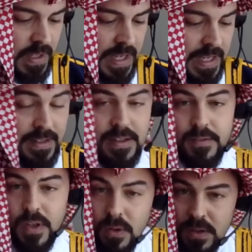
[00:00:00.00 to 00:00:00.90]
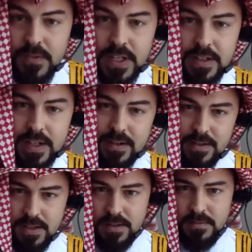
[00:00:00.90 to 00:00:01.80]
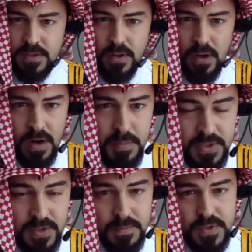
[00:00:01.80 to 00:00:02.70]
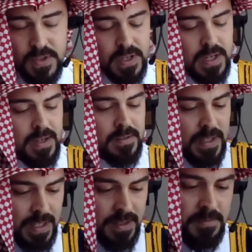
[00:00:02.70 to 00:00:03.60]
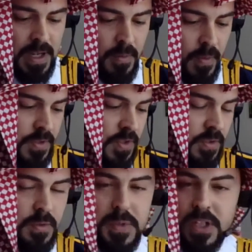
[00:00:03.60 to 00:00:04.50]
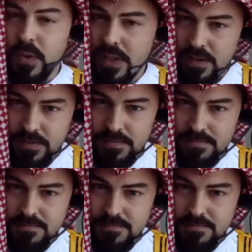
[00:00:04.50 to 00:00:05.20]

And if you don't live in an area where there are Muslims, then I want you to be creative.